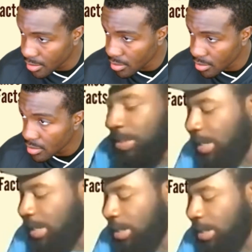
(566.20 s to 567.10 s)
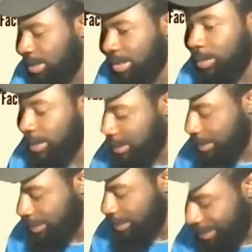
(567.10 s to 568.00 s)
Yeah, so
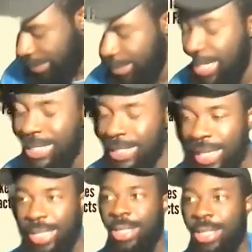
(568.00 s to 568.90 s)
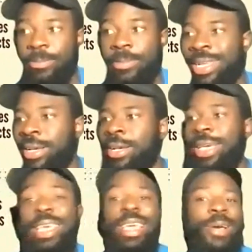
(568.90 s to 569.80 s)
it's and he's not the
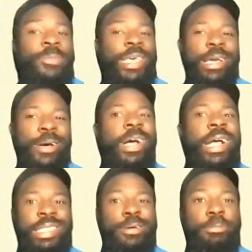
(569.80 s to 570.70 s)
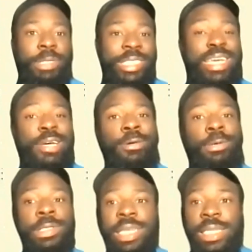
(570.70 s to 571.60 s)
he got beat up by Isaiah Pacheco, who
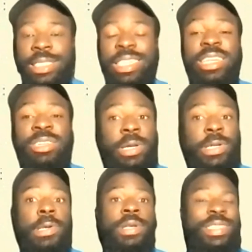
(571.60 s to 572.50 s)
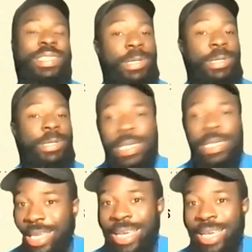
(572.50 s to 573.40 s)
was like a six rounder. So it's
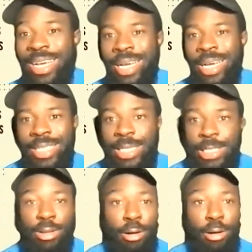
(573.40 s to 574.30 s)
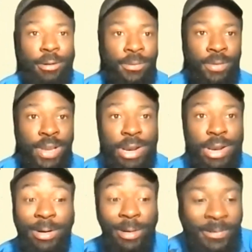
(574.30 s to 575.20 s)
like there's no
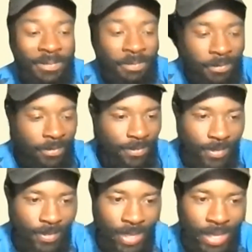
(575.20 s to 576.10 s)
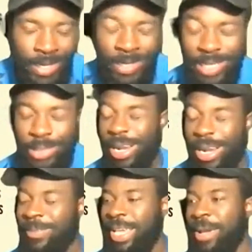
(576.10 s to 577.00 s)
real like
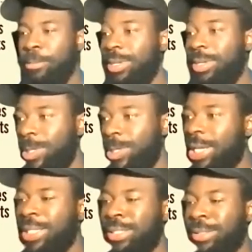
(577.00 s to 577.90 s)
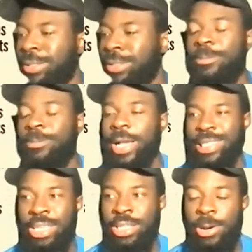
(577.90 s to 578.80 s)
draft cap when it comes to running backs. It's
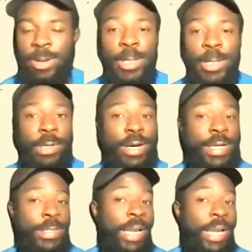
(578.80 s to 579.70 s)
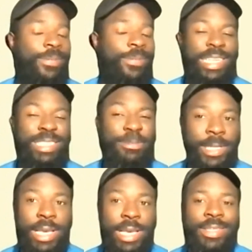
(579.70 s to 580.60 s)
either are you a dog or not. That's about it.